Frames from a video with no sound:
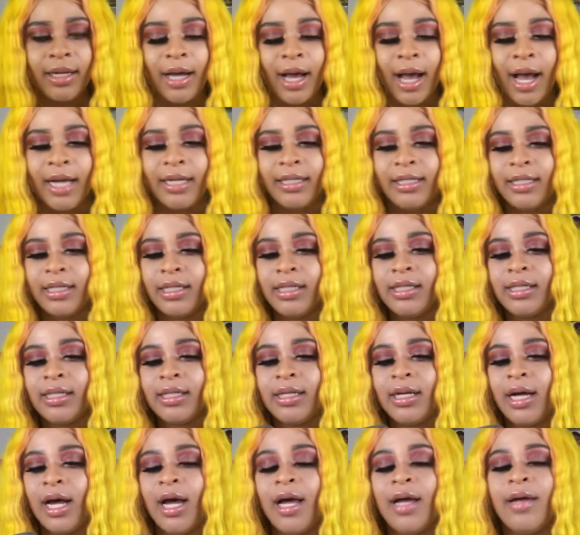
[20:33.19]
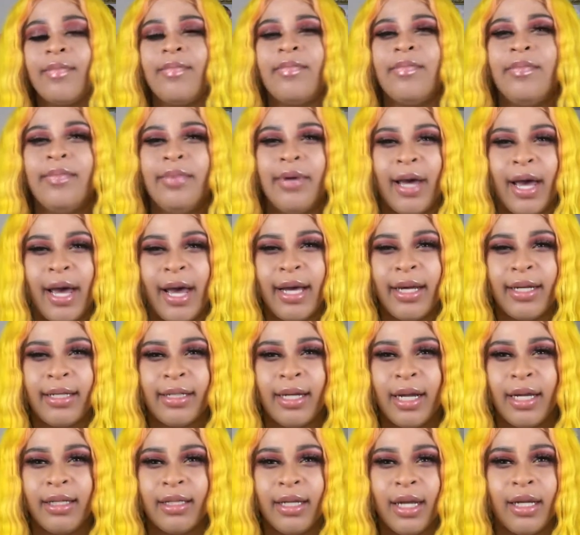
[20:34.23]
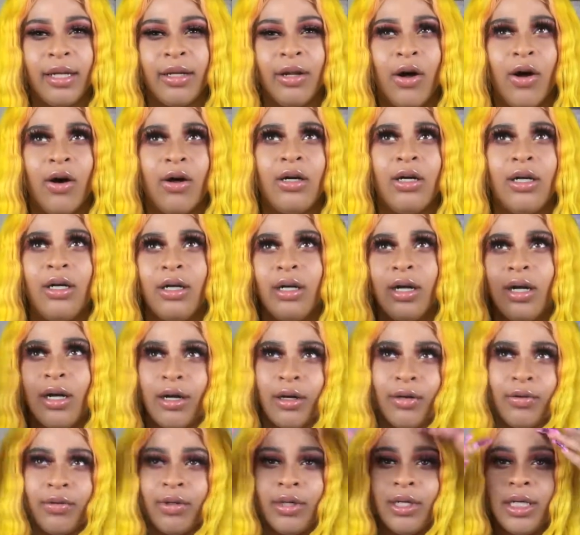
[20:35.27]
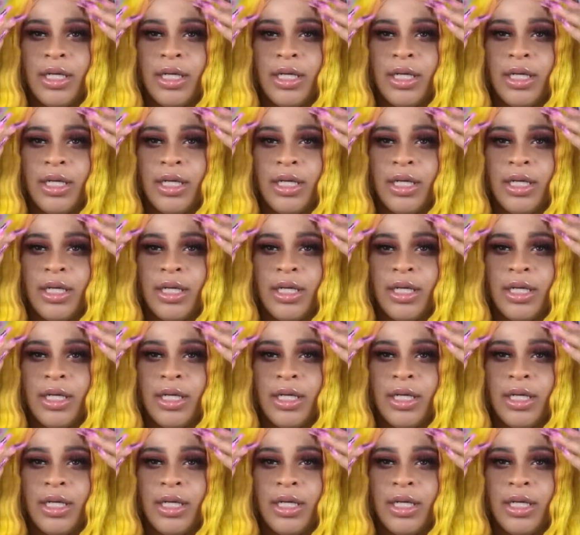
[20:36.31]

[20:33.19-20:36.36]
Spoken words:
I just got back not that long ago.